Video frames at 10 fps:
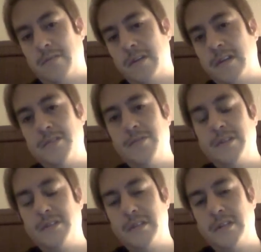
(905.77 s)
But in other
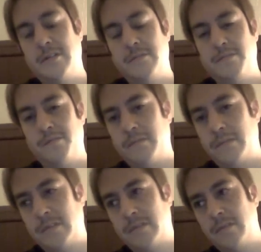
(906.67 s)
words, you know,
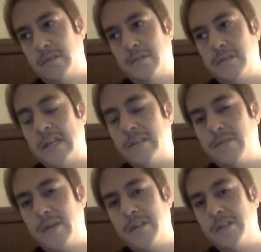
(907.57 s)
thanks for
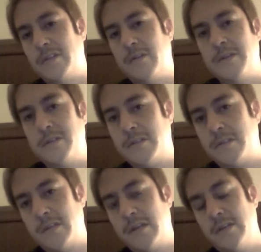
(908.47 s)
watching as
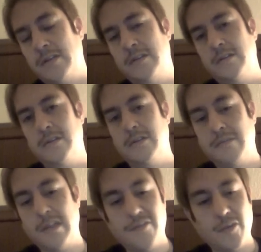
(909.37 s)
always, and
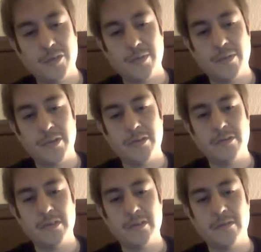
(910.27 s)
may the force be with you,
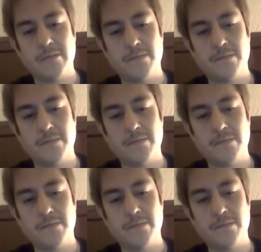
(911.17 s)
and